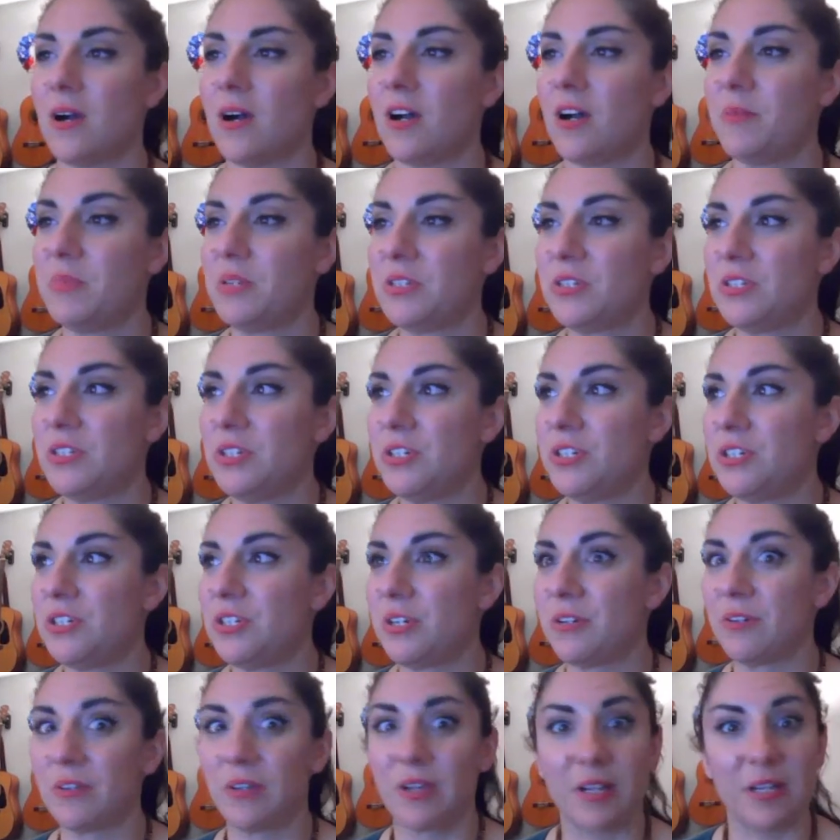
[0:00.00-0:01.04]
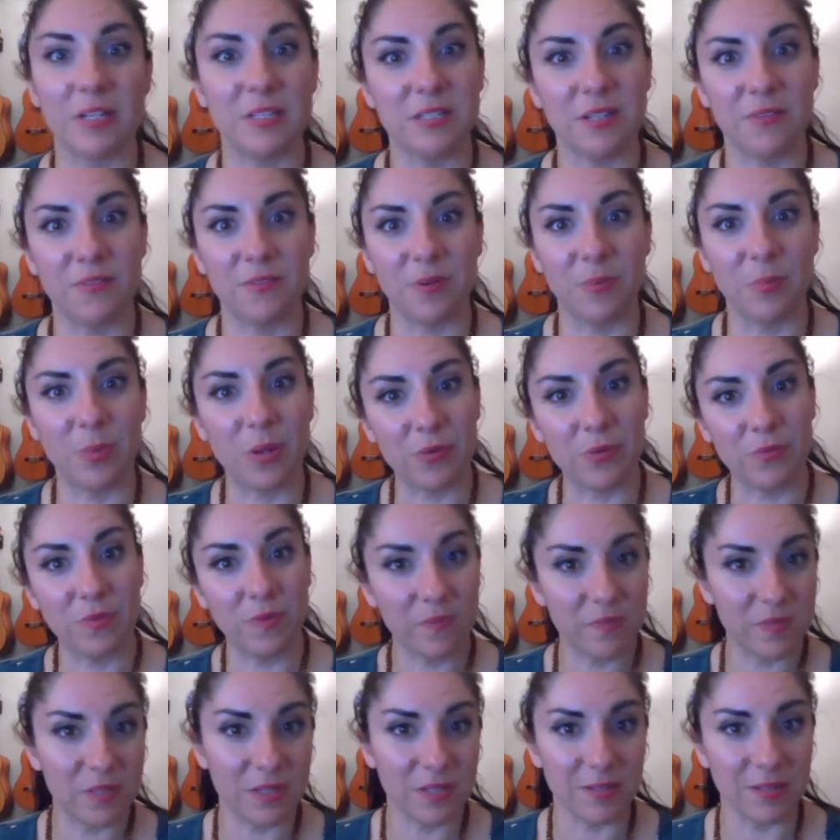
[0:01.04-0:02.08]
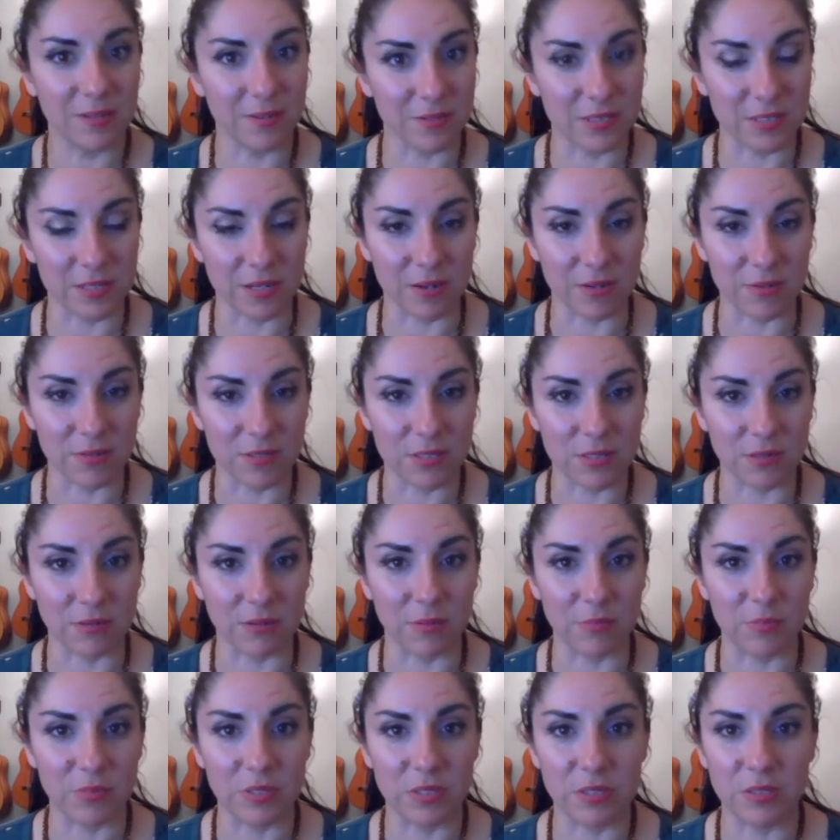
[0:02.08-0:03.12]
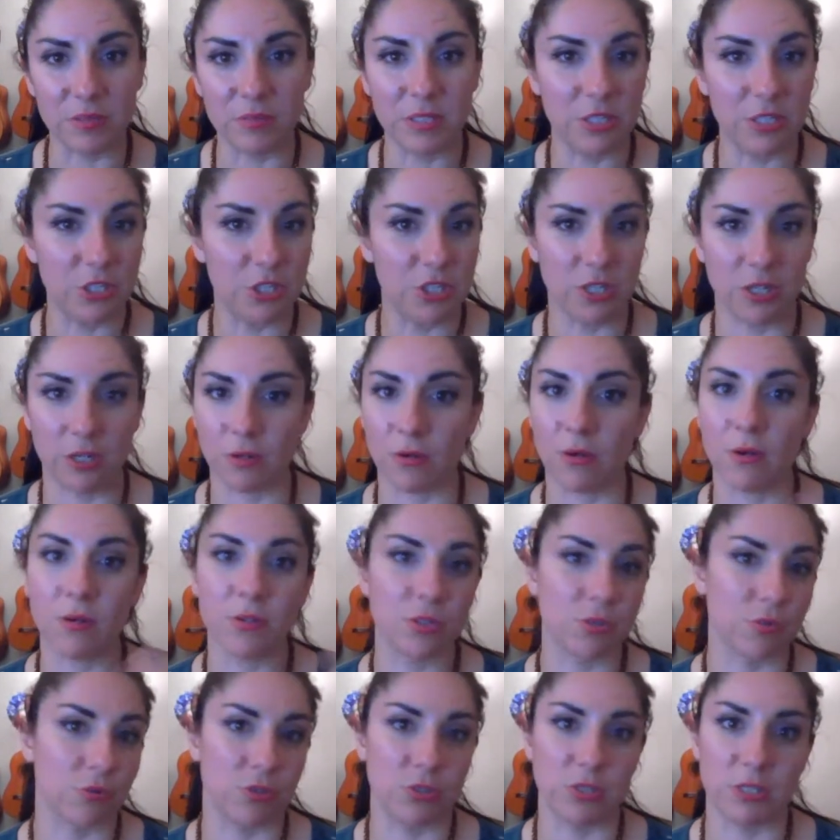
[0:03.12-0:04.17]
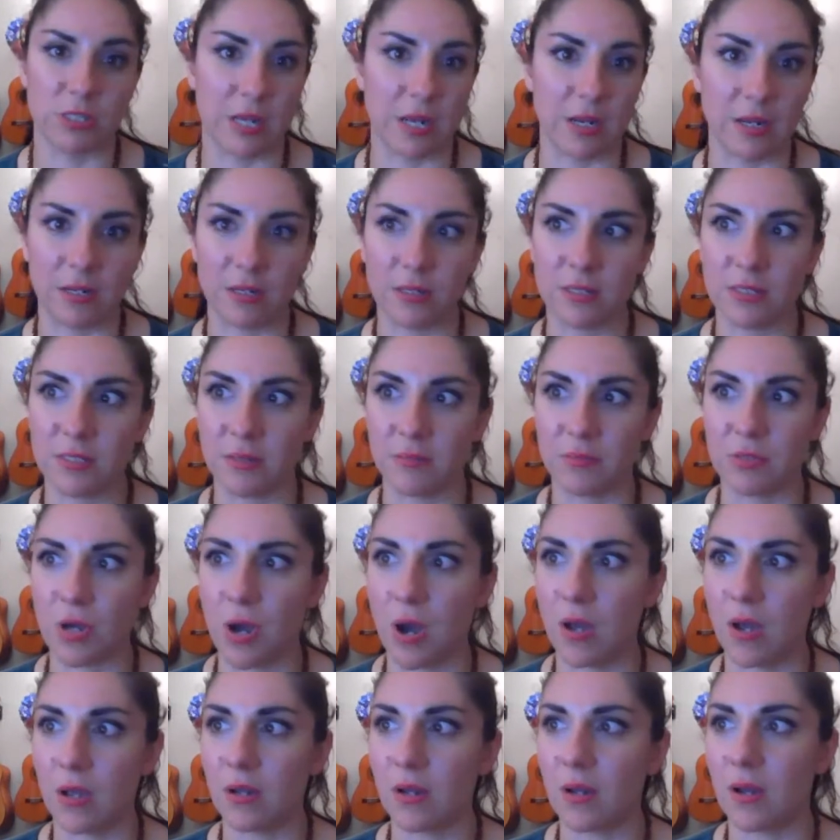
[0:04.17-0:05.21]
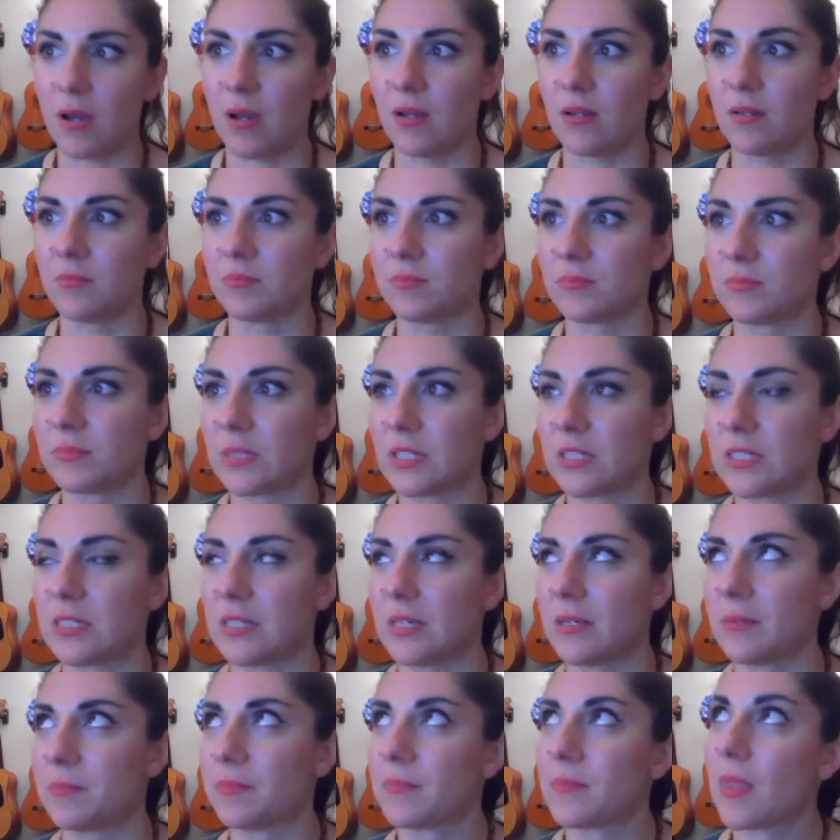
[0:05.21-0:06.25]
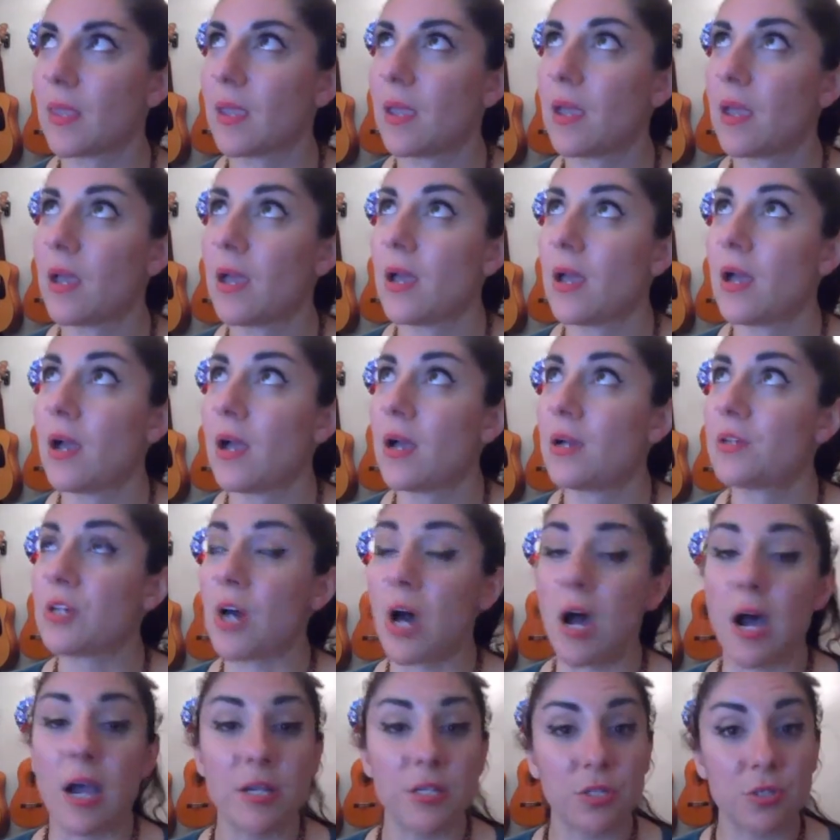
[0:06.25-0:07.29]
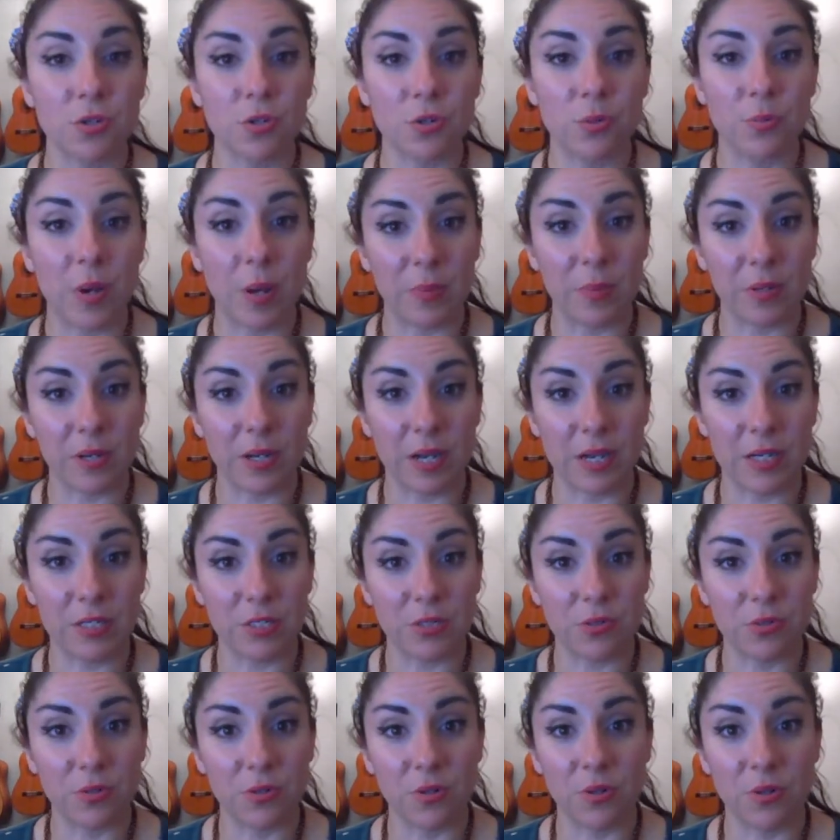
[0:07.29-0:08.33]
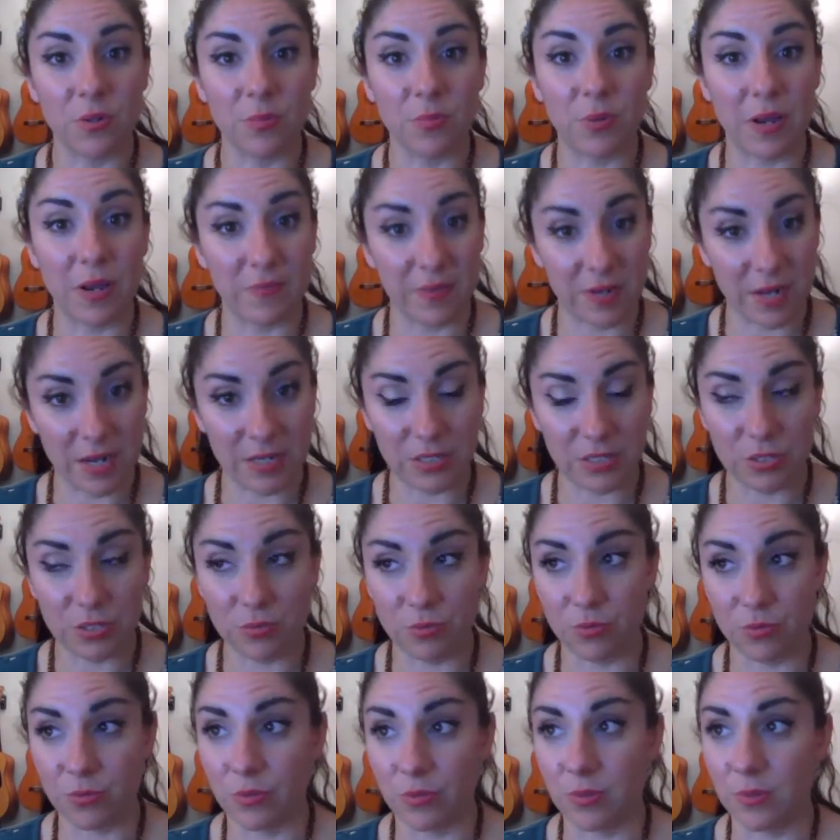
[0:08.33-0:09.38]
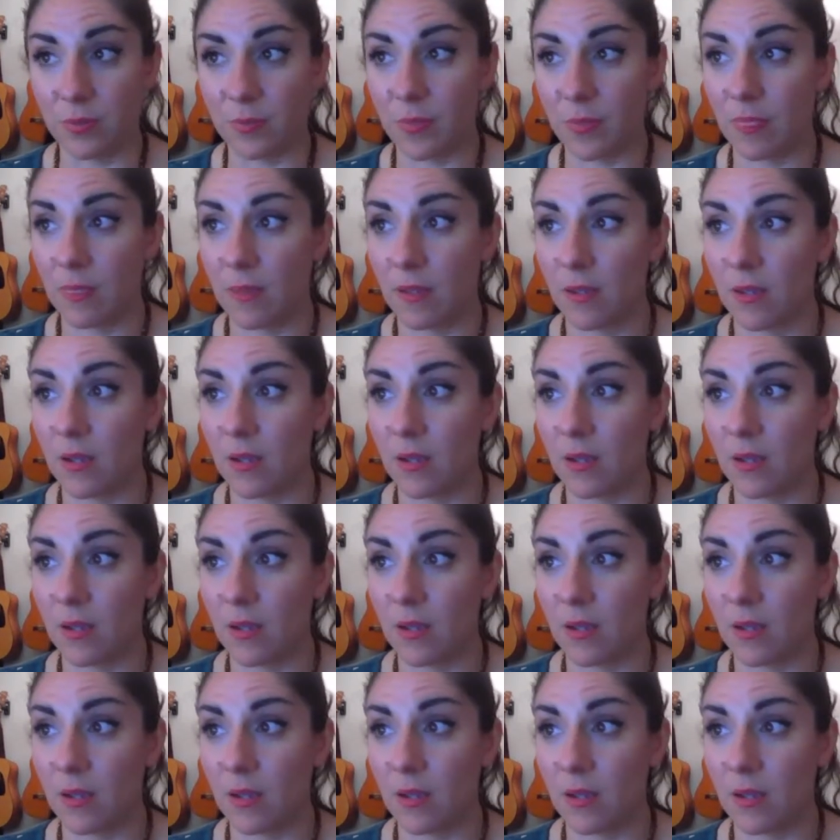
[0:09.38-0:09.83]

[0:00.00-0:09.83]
I've been teaching, like I said, for about 15 years now. So I've been teaching in all sorts of settings. I've taught, taught high school, public high school, private high school.